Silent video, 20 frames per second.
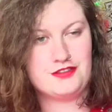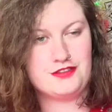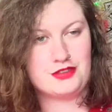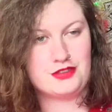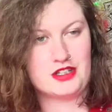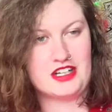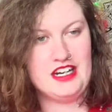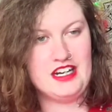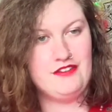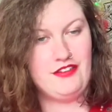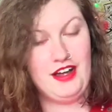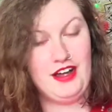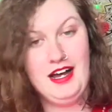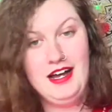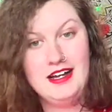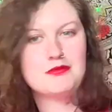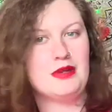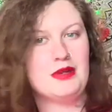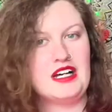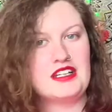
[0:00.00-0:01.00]
forever,
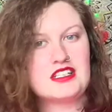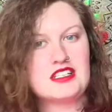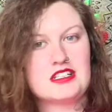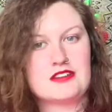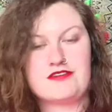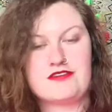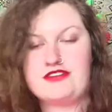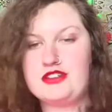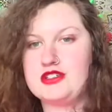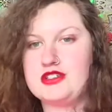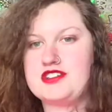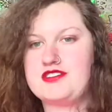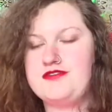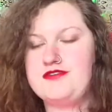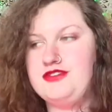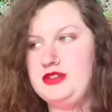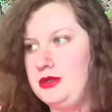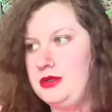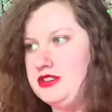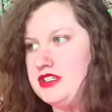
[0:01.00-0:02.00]
but the first
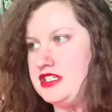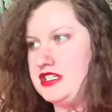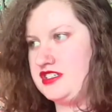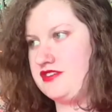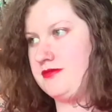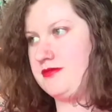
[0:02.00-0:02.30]
few years